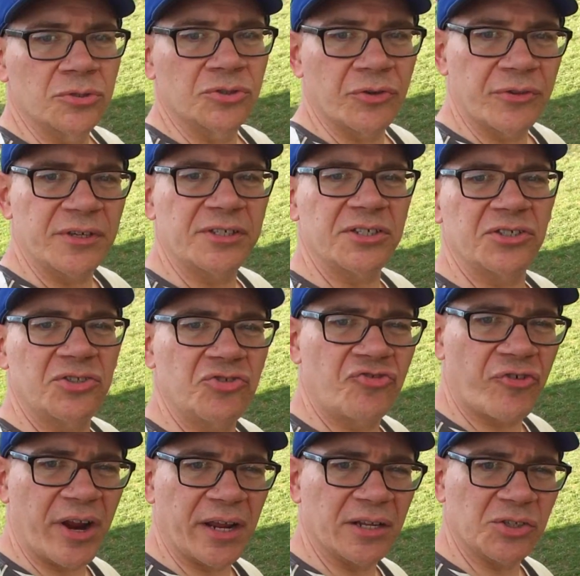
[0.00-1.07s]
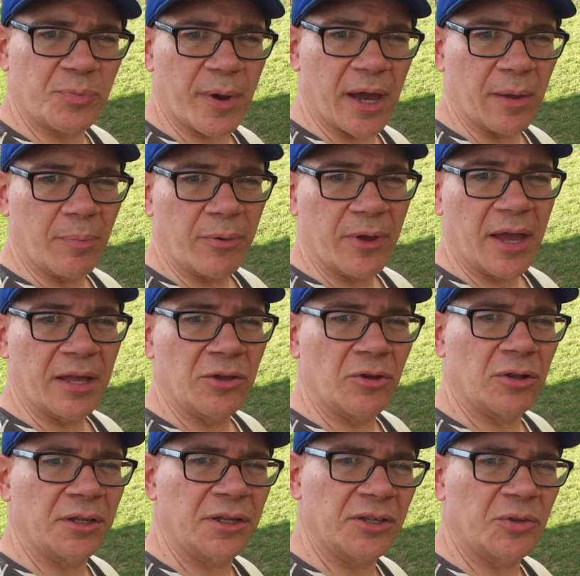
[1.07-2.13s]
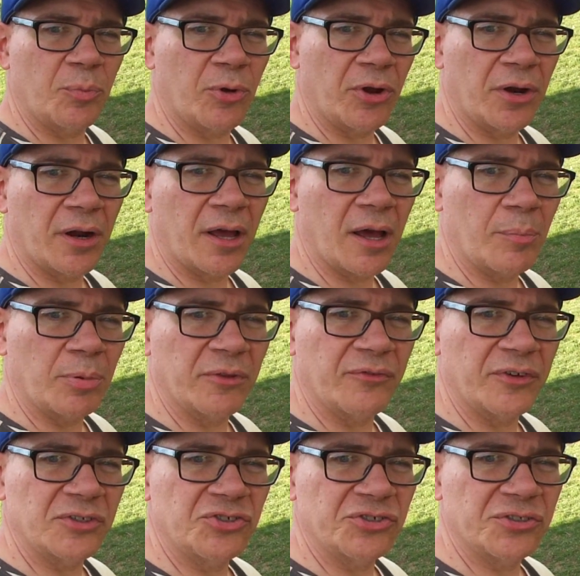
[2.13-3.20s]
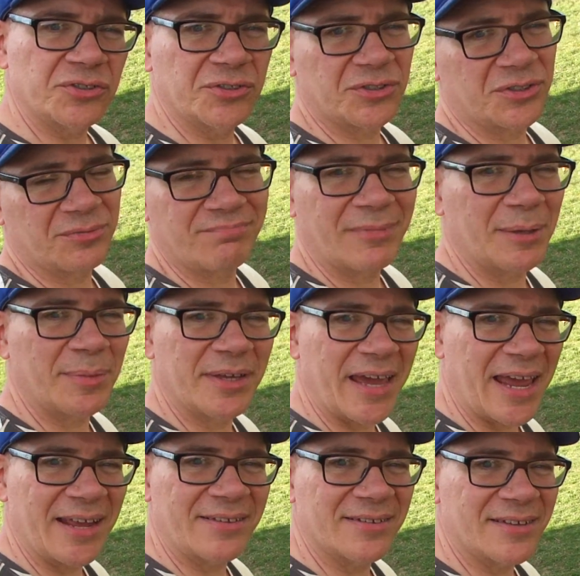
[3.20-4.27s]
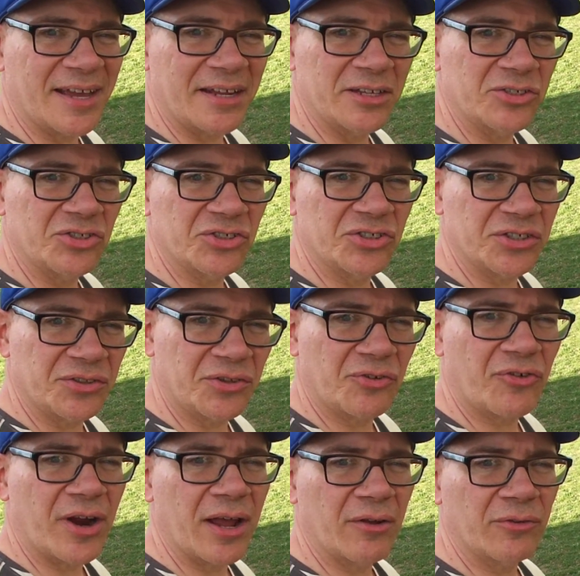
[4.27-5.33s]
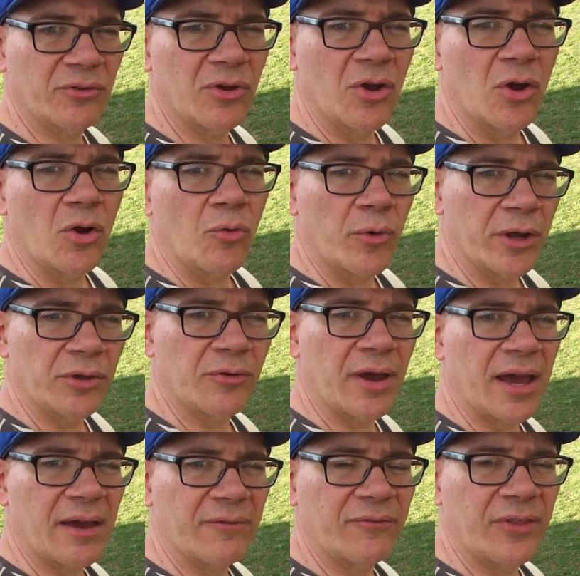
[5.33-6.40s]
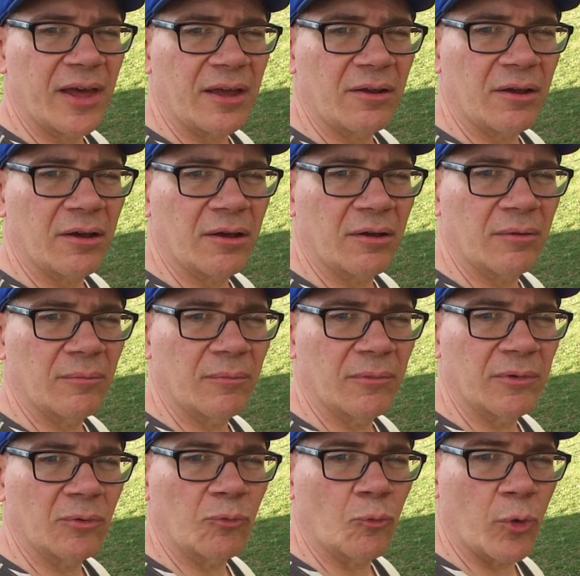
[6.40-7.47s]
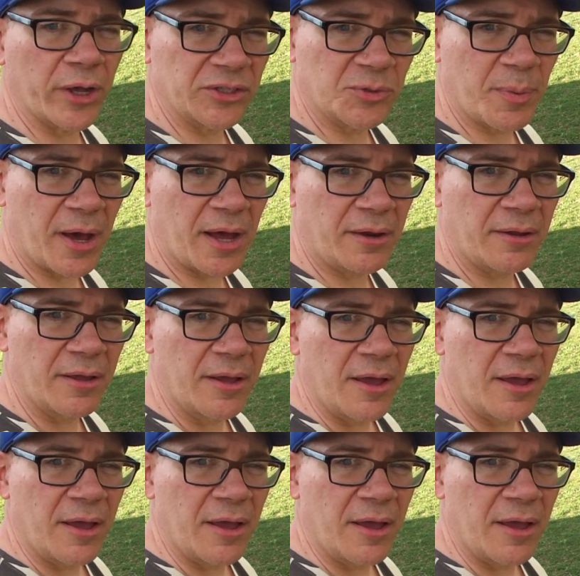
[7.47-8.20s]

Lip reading: So this is the drainage pipe, and you only need to put it a couple of inches, maybe 8 to 10 inches in the ground where you have that wet spot.